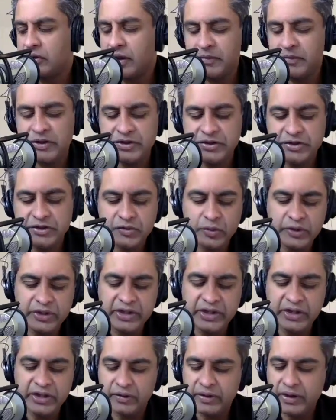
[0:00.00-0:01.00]
let me just
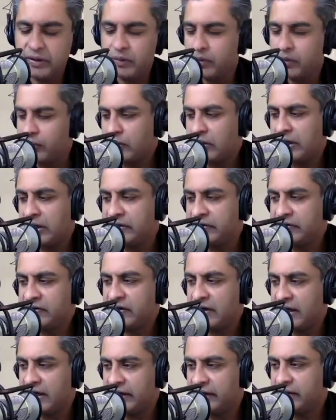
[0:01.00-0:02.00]
reiterate what Rod's
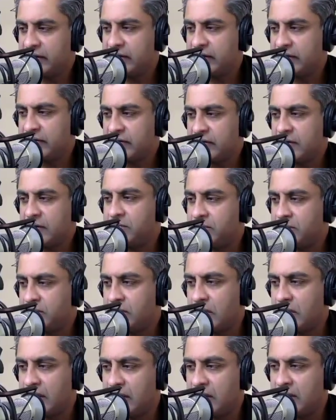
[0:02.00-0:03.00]
saying because I'm
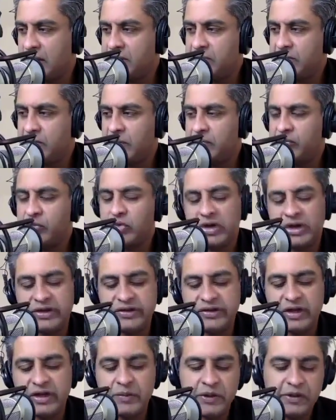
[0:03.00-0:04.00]
uh, I'm good
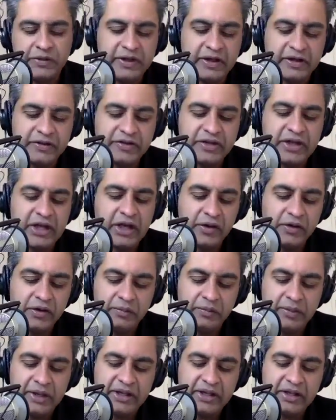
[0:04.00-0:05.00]
at dumbing things down
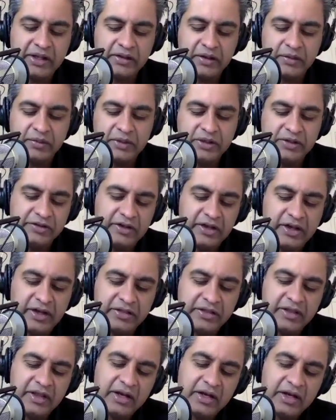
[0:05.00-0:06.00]
and making them easy.
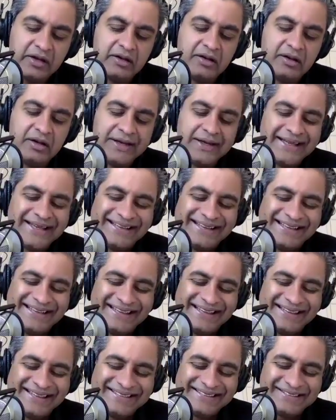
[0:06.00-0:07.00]
I think.
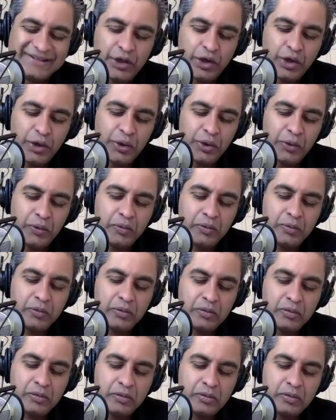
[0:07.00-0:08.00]
So
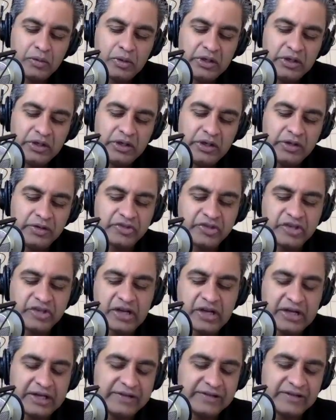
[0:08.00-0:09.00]
here's the
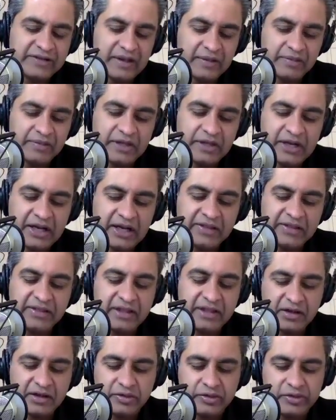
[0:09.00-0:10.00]
concept that I
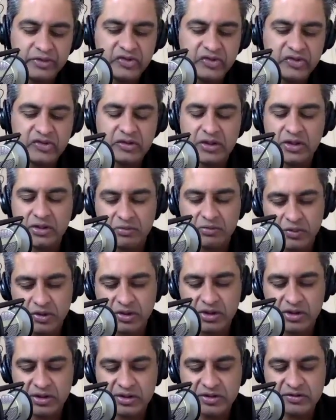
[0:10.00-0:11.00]
think was
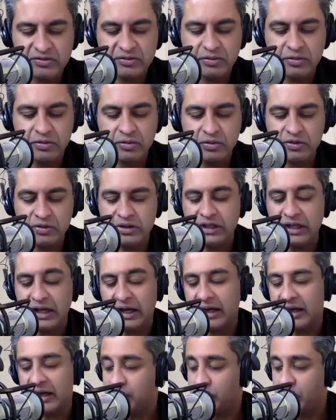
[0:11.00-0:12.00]
really just the
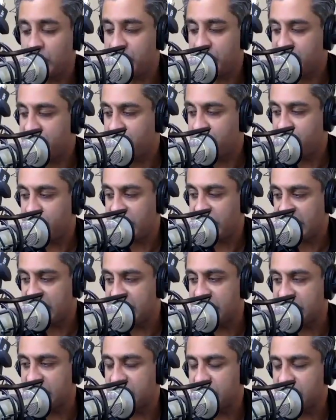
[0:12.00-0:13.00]
aha moment for me on
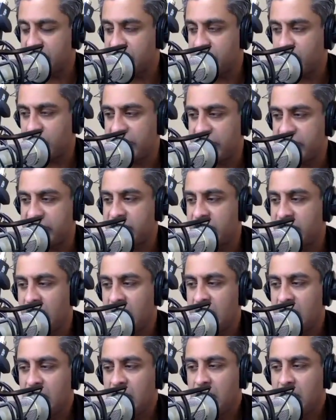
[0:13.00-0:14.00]
this was was
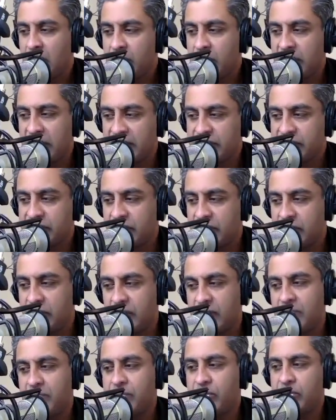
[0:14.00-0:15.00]
okay. So you
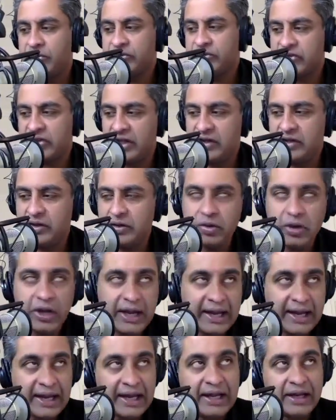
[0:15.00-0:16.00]
can put say you
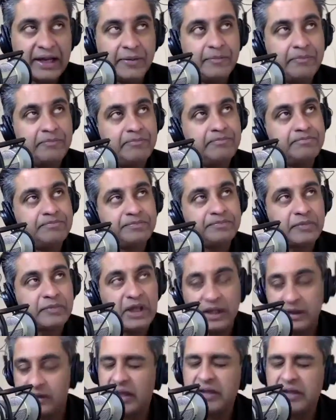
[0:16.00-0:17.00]
had,
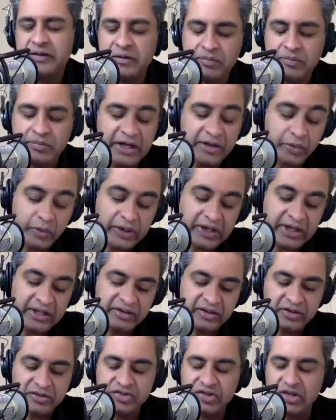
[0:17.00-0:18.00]
and and by the way,
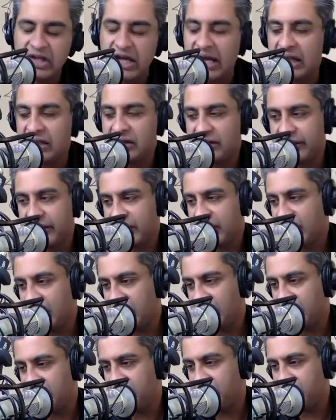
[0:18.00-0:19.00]
there's not like
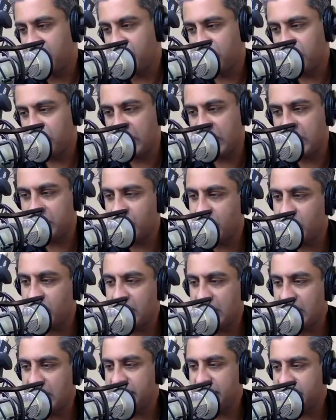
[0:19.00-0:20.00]
a
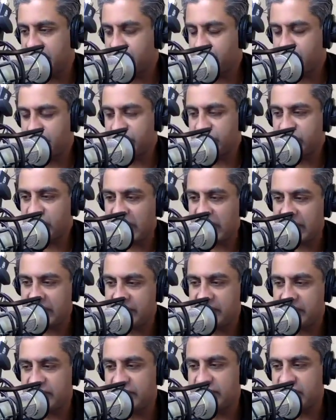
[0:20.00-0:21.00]
minimum on this per se.
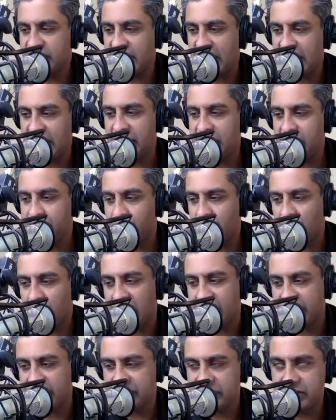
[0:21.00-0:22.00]
This is not a
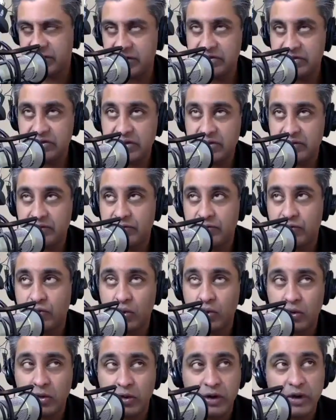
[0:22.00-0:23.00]
product just
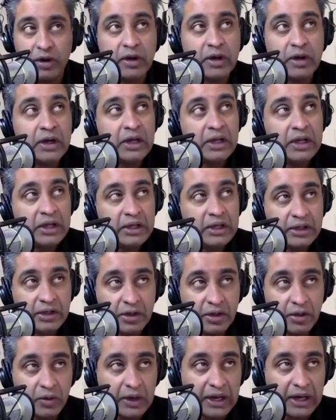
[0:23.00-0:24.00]
for
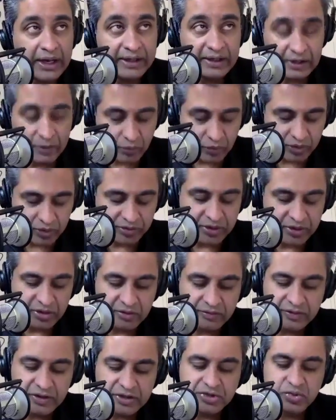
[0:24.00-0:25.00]
you know high net worth
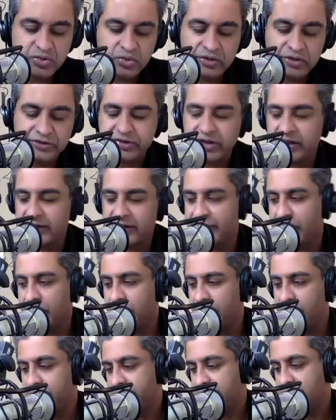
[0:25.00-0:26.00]
individuals.
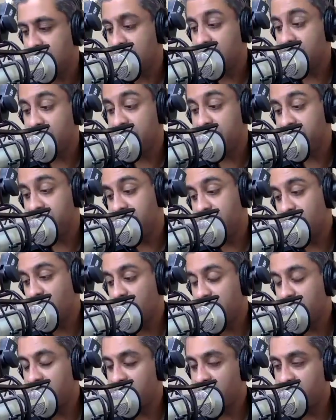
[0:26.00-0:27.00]
Although you know the
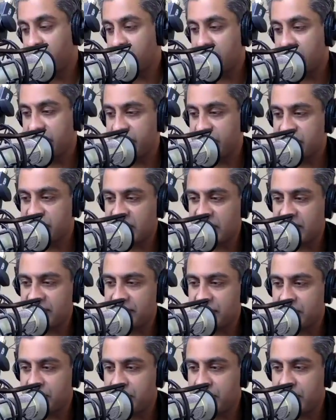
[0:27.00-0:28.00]
more you can put in this
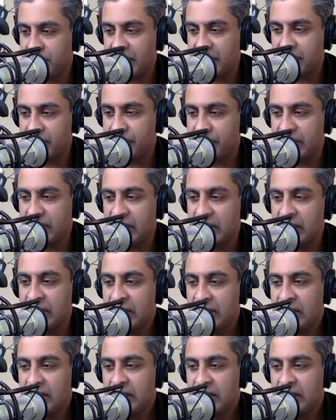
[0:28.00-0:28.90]
stuff, the better. But